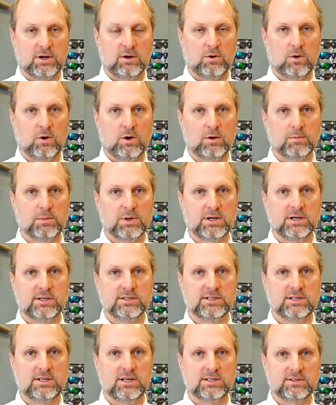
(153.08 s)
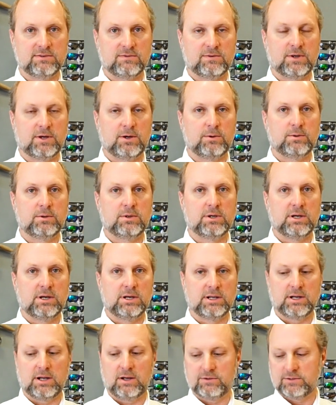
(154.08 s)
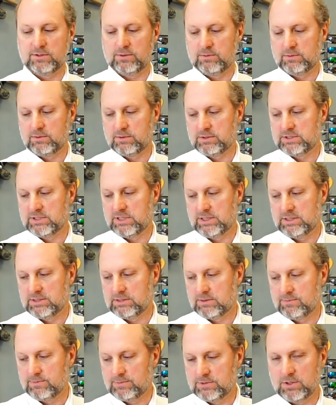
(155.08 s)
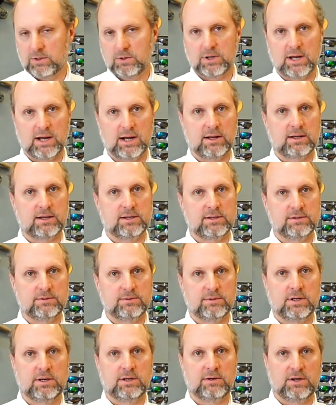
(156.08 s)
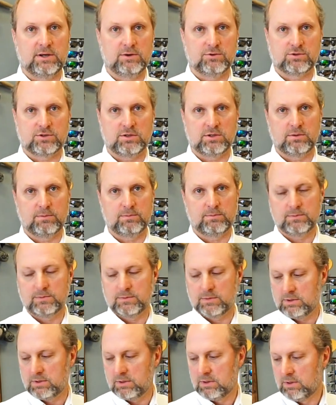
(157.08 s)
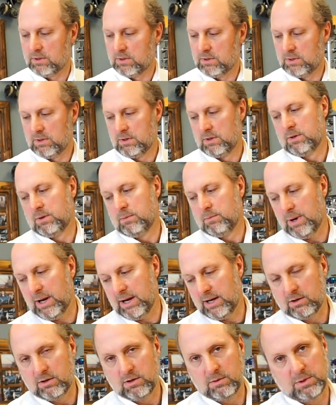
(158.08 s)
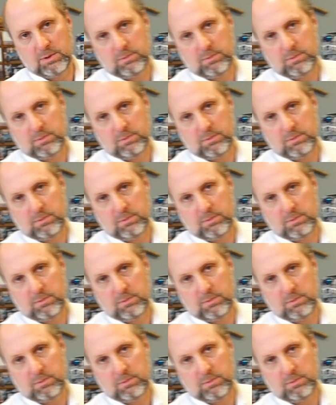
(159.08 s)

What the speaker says: arc because it doesn't float and it also sinks. So it kind of adheres to the bait a little